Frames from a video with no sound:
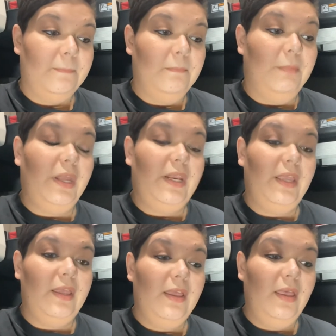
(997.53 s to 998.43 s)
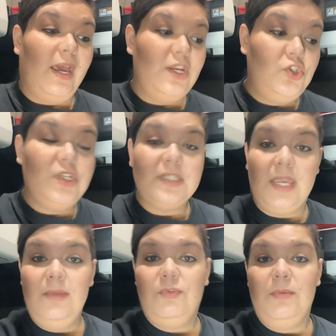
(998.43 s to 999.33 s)
But I just
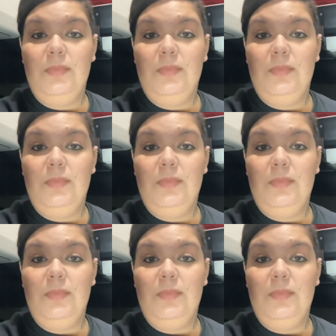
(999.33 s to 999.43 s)
came from